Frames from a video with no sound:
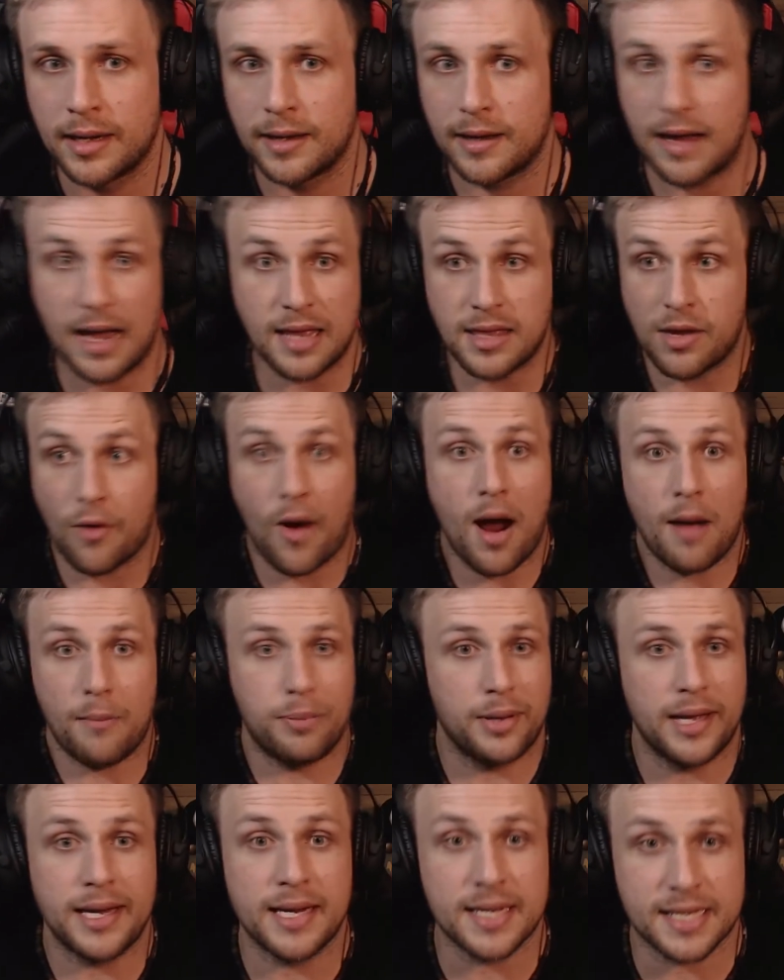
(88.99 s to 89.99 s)
And there are
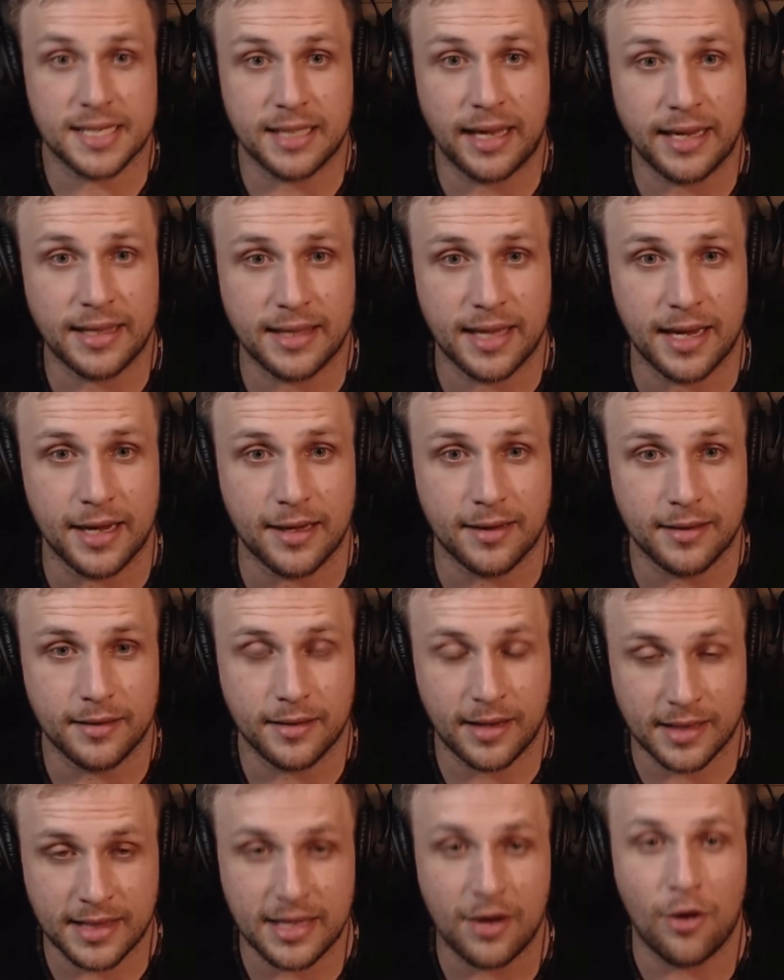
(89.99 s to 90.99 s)
planets like that.
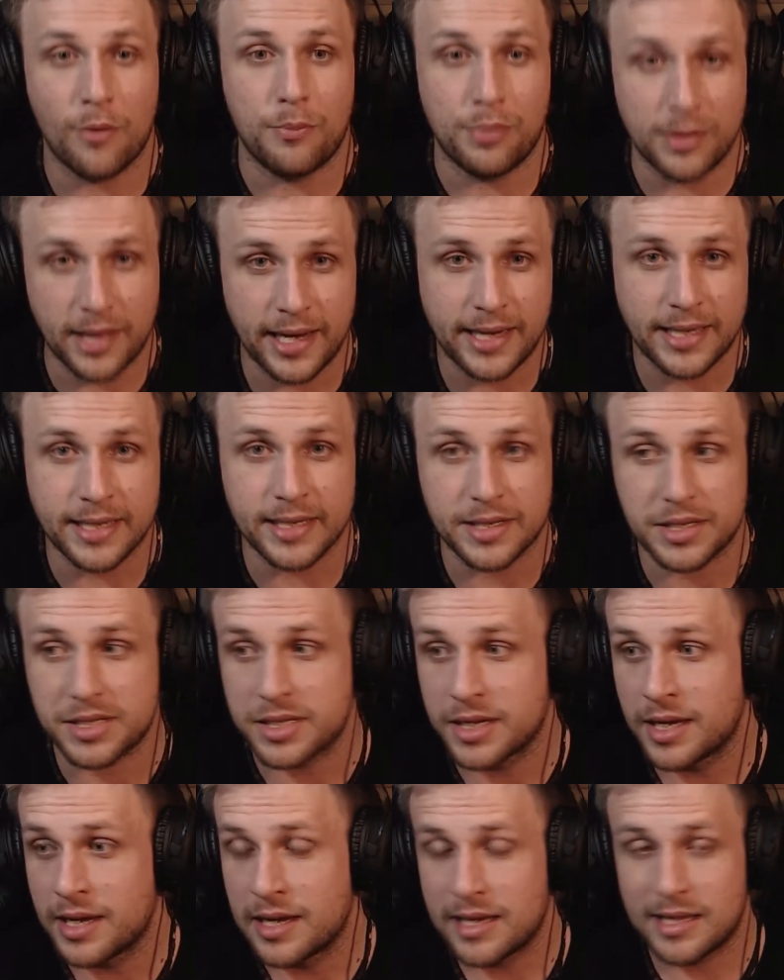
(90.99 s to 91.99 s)
Like there are planets
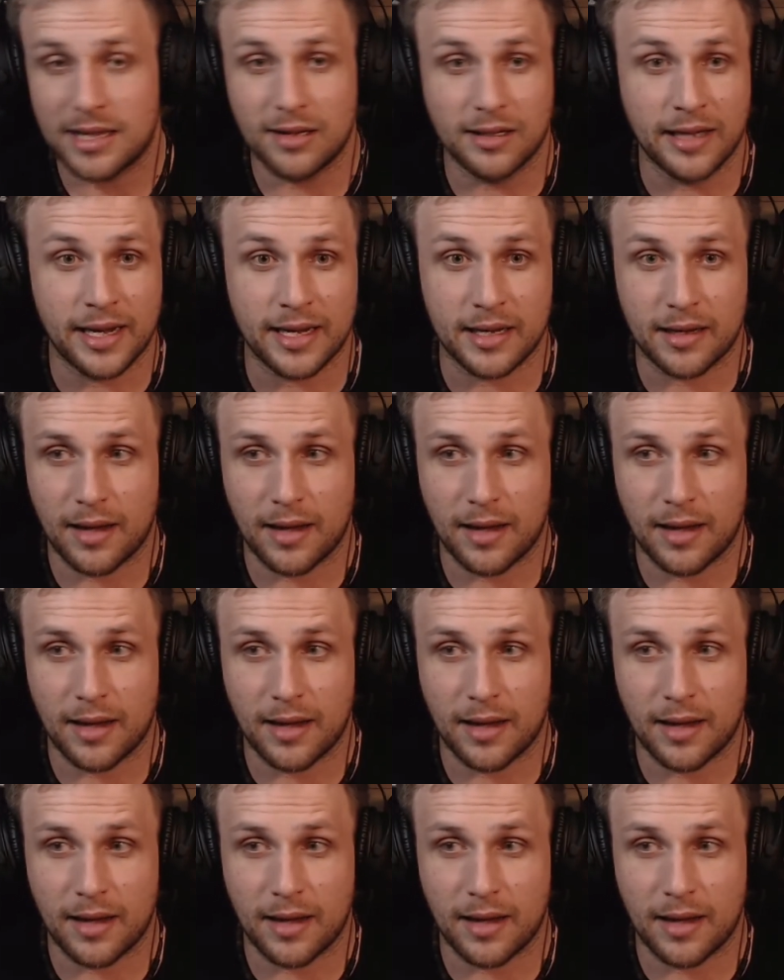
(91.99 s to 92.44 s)
that like,